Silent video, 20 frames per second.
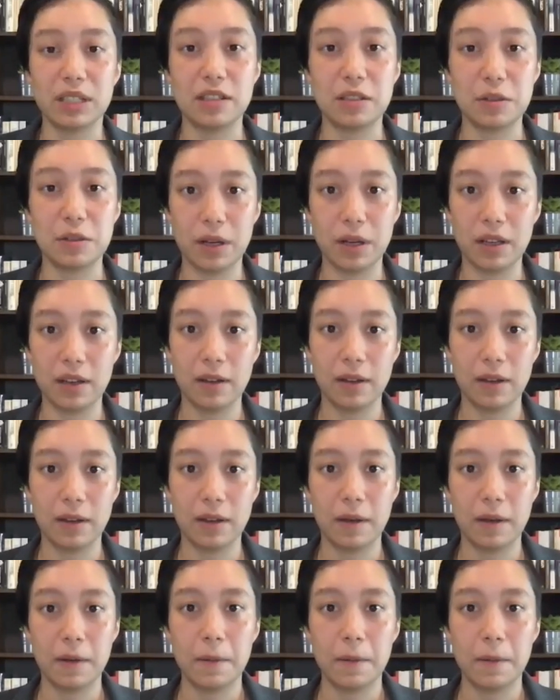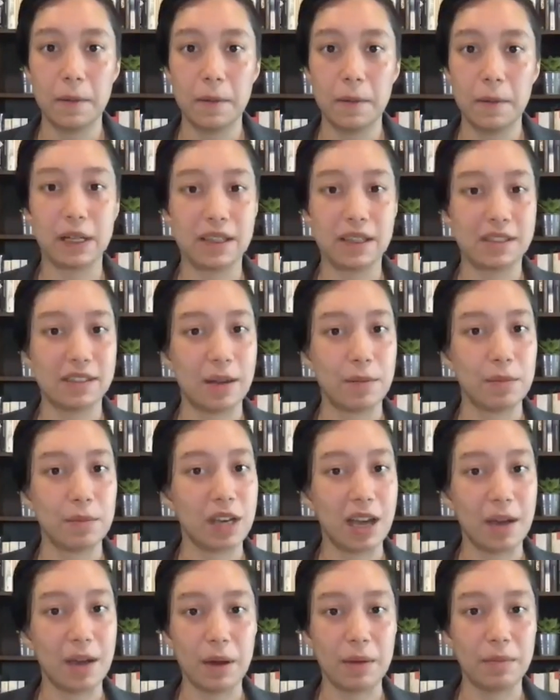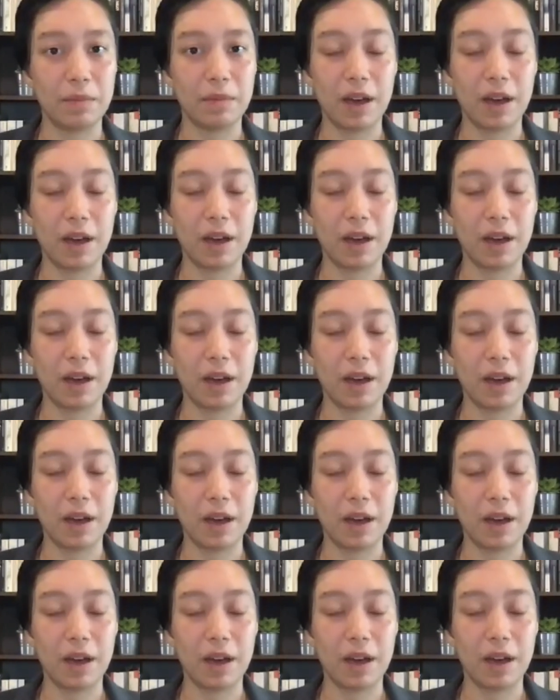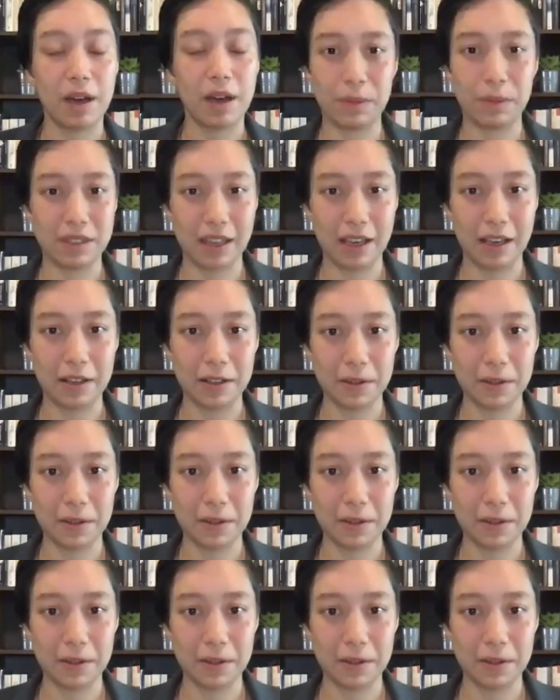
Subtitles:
to it. But at the same time, I'm not one to want to tip the scales.